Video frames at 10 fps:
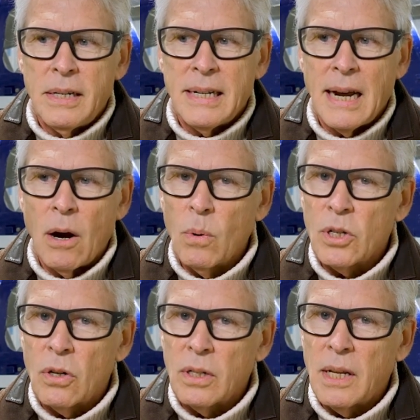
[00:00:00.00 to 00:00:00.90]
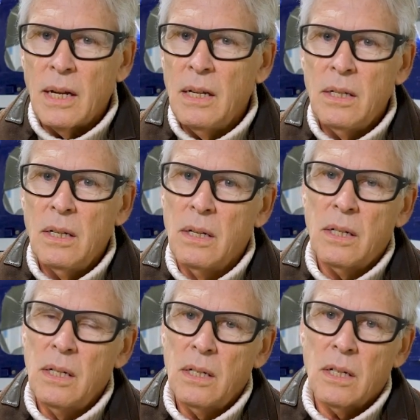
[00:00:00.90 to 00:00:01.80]
towers aren't that easy to
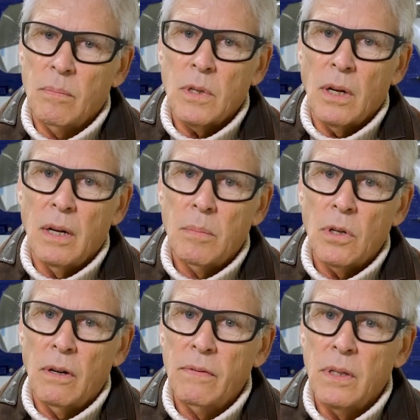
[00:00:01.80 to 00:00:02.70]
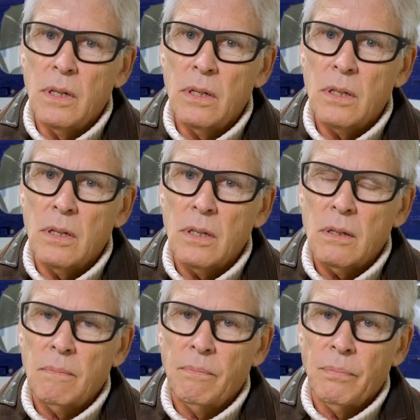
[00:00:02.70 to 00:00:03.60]
see sometimes off in the
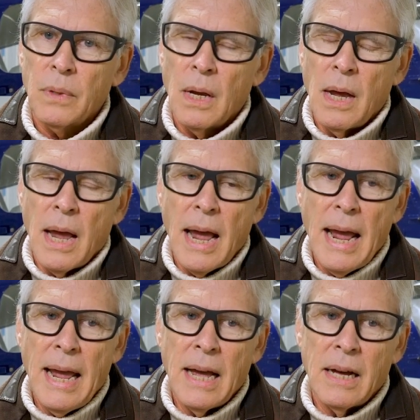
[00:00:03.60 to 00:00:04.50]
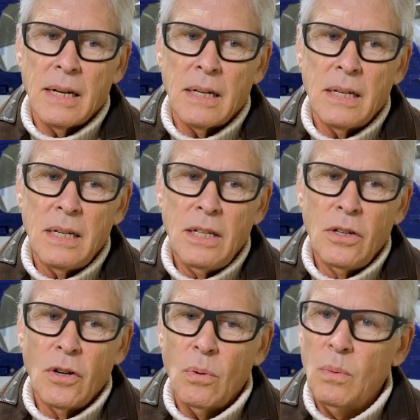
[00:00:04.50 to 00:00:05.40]
distance. And
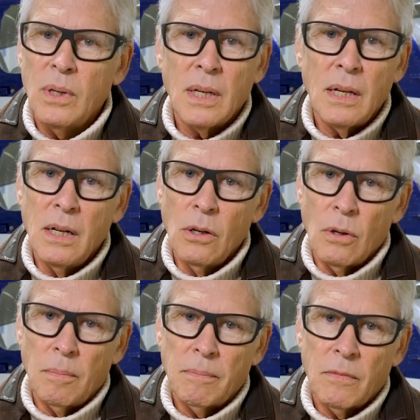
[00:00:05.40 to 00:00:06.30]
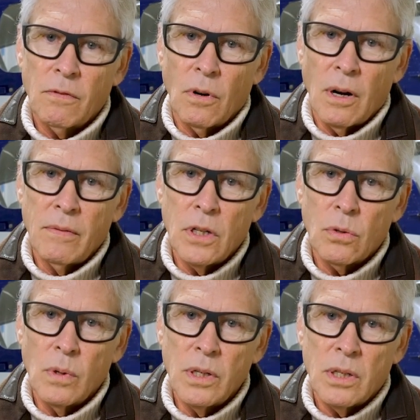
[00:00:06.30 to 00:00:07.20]
you don't want to get near them for
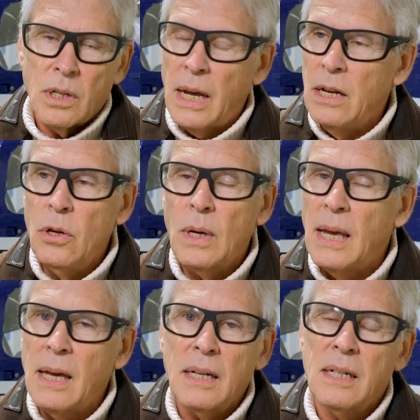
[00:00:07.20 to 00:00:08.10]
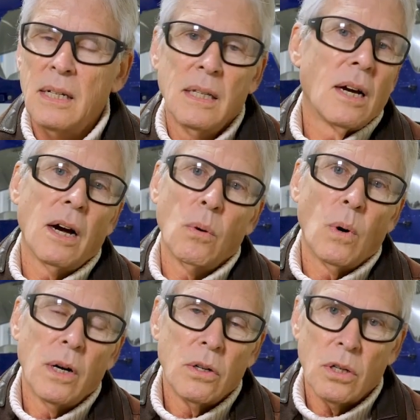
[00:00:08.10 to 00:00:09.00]
obvious reasons. And you can't see the guy
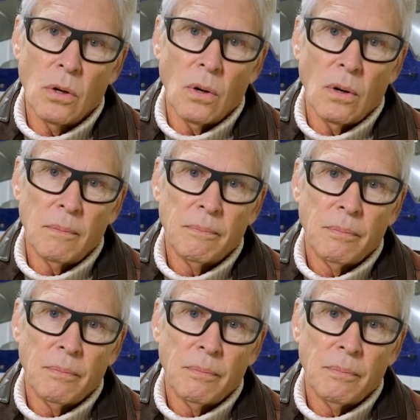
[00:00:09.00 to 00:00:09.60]
wires at all.